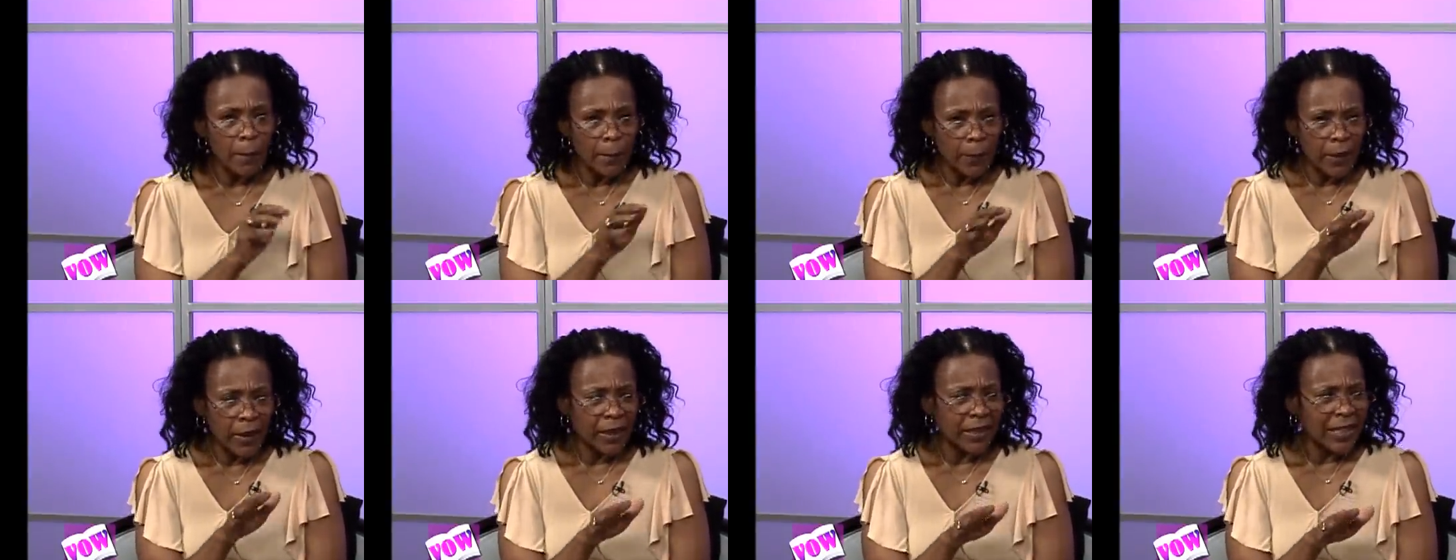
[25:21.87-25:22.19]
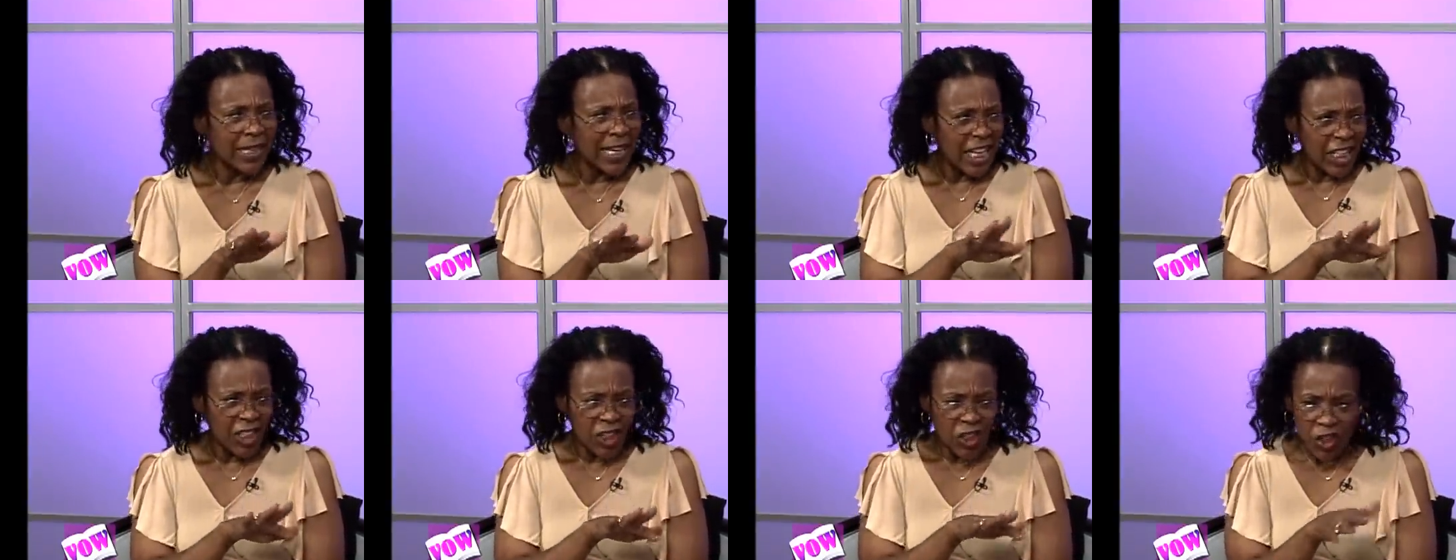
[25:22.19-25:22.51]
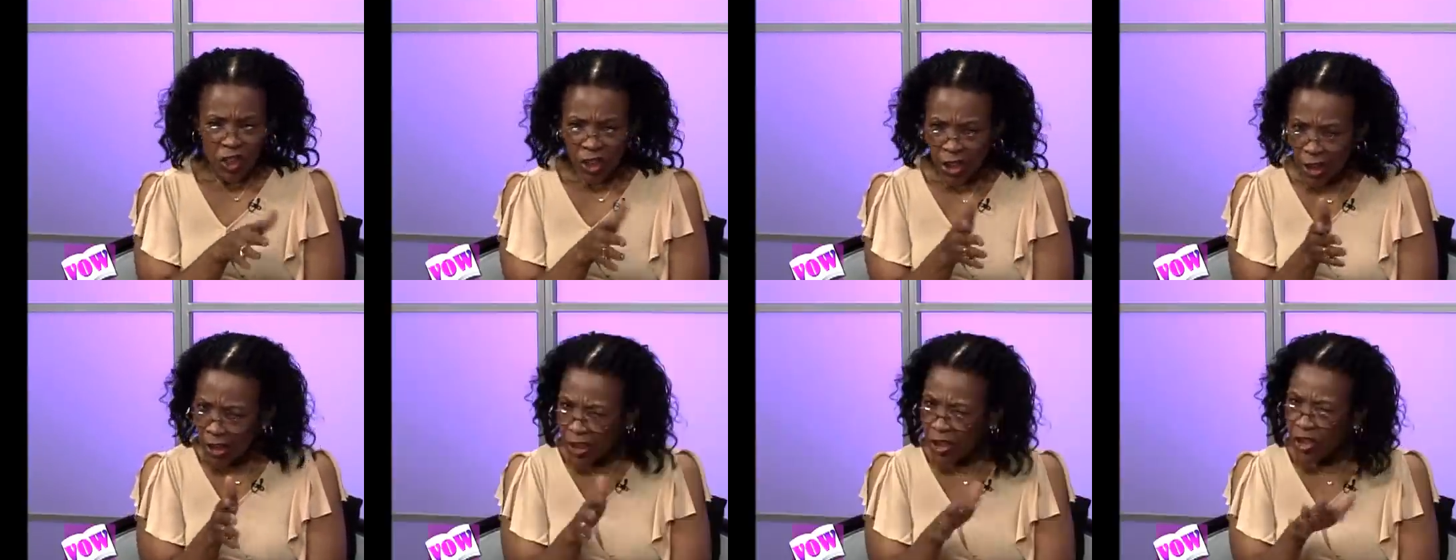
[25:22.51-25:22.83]
But
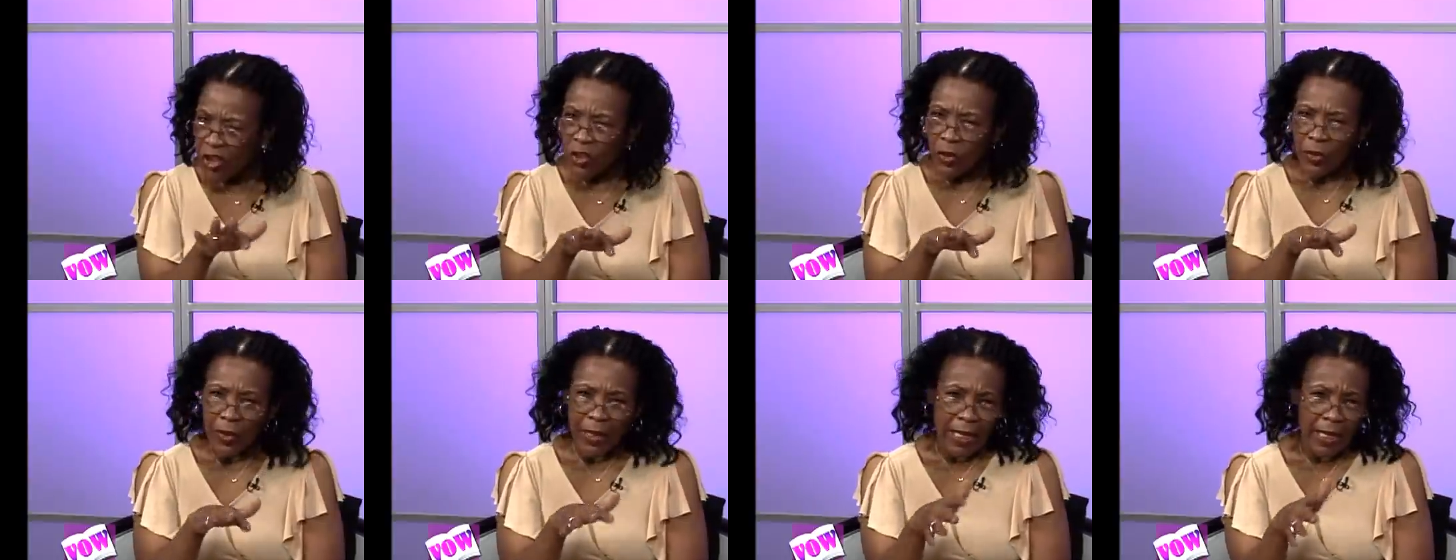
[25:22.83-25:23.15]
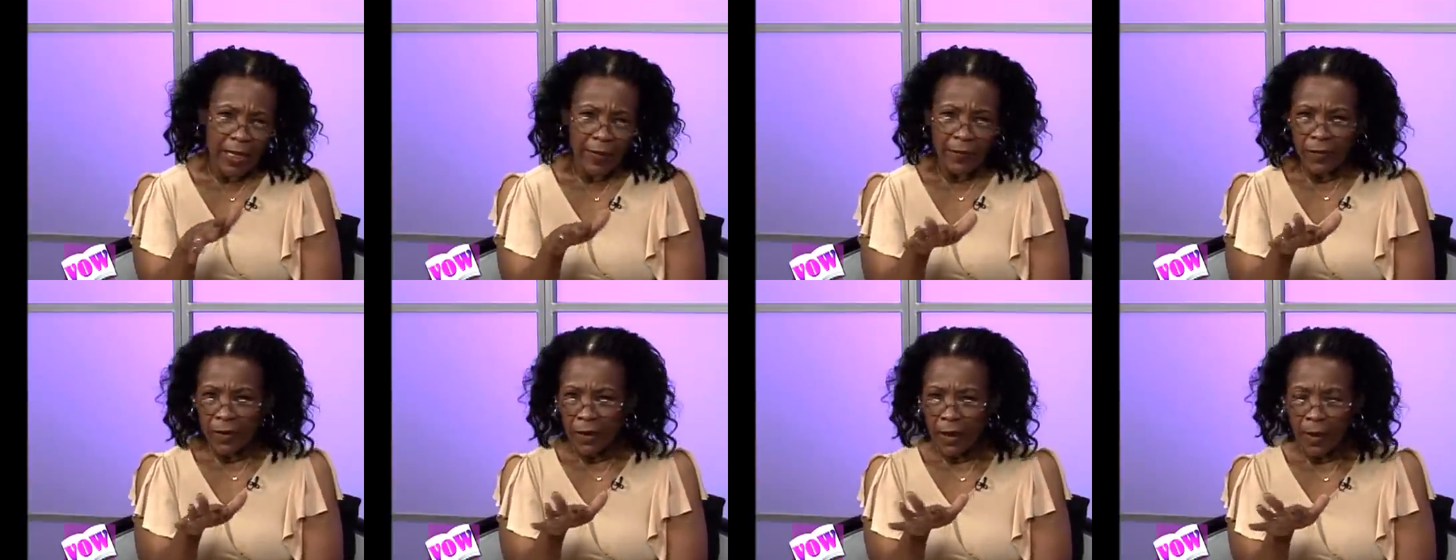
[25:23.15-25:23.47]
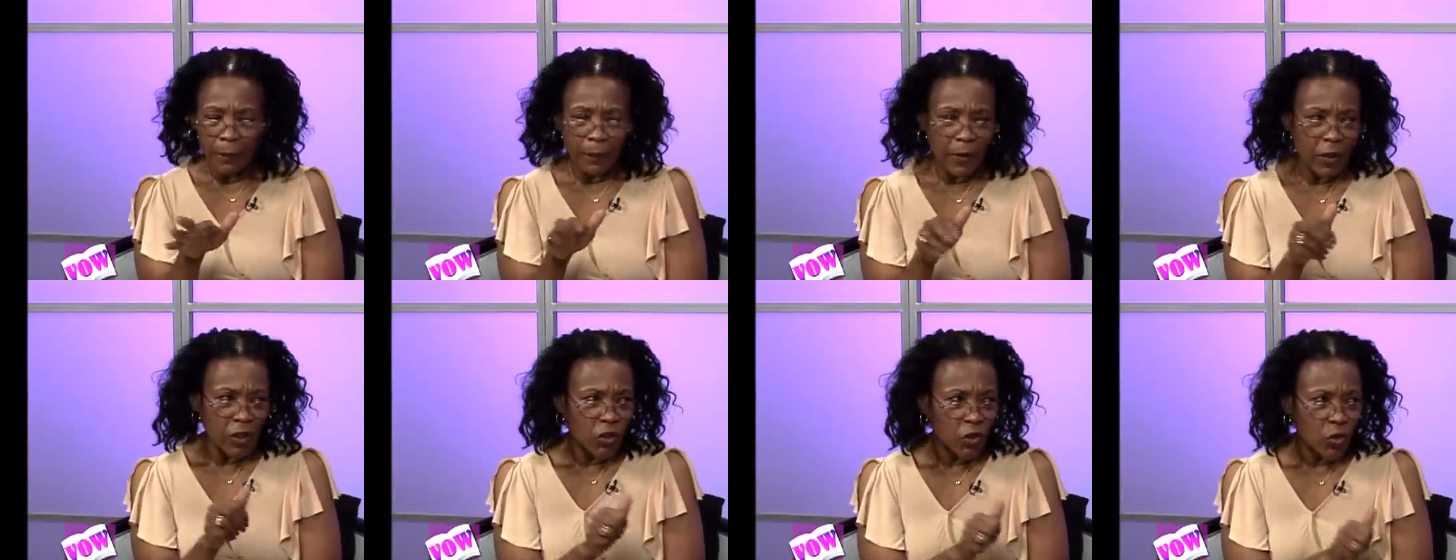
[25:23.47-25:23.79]
just to even
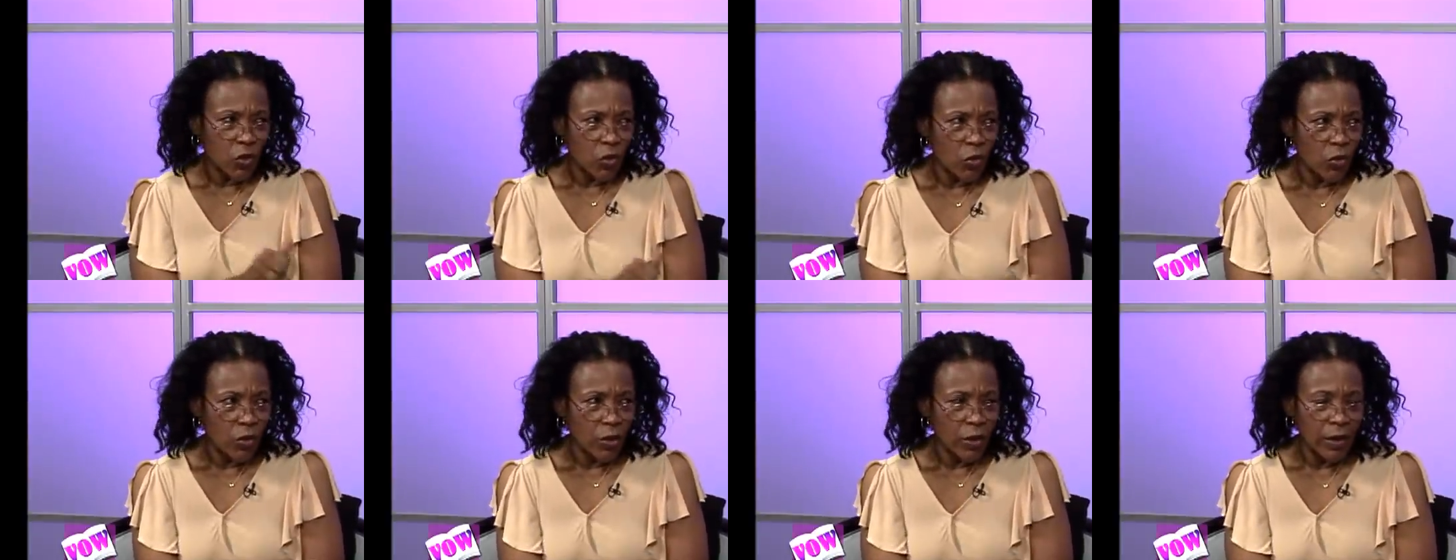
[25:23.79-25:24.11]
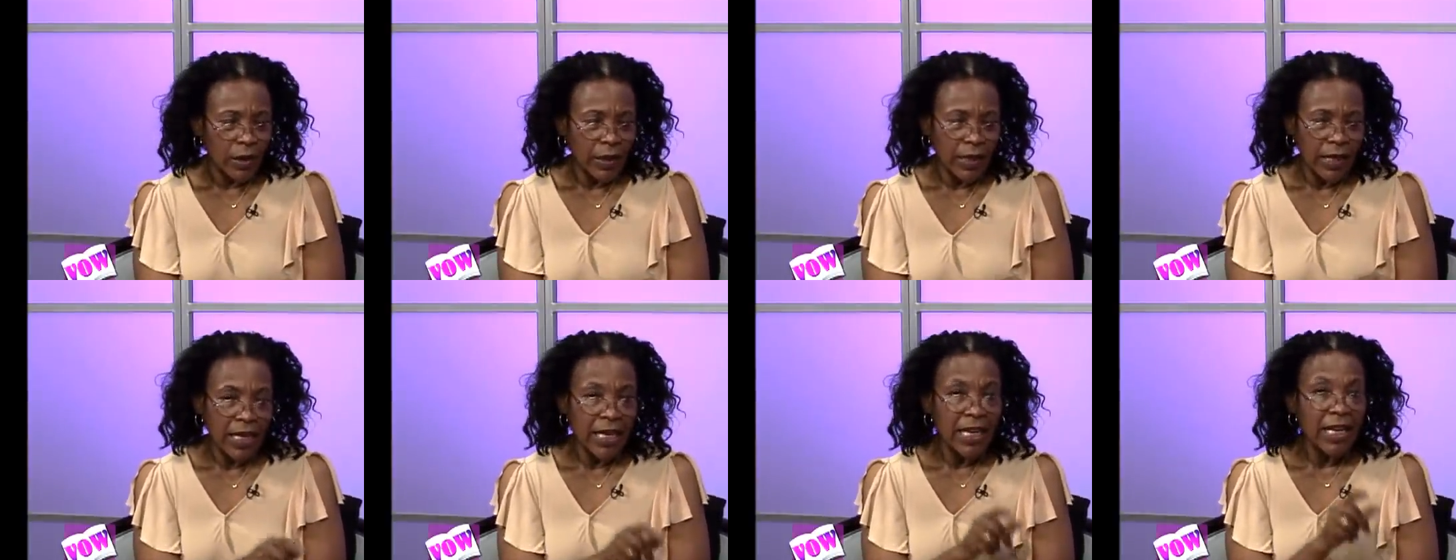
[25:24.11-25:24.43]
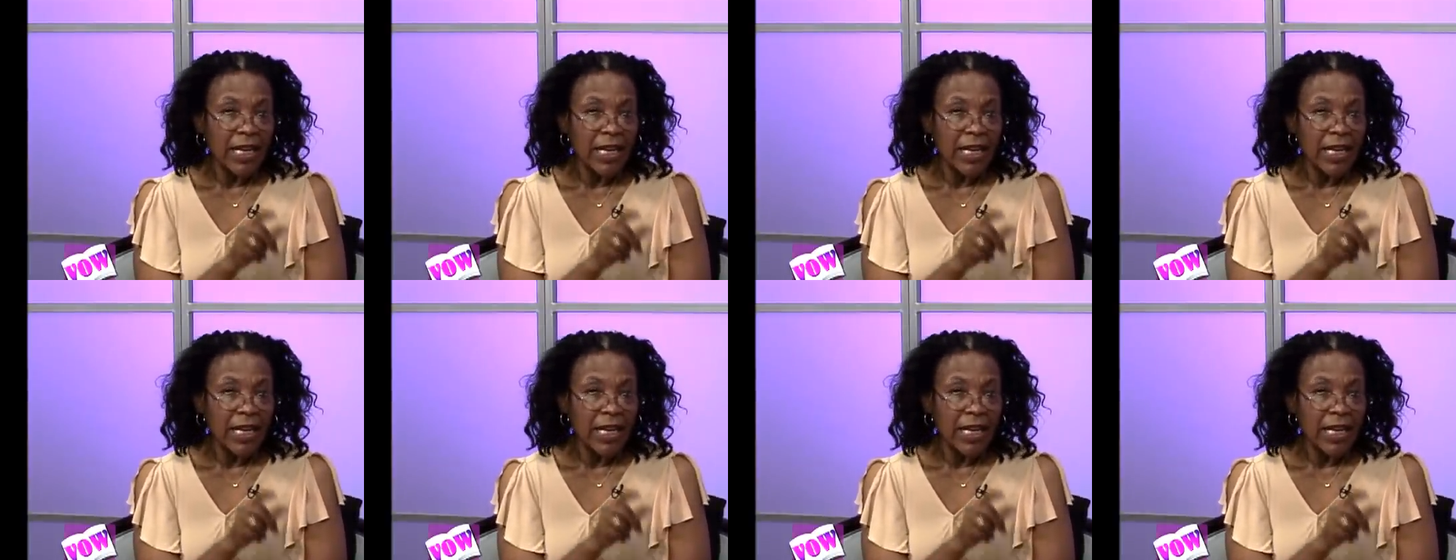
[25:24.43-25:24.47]
up the score,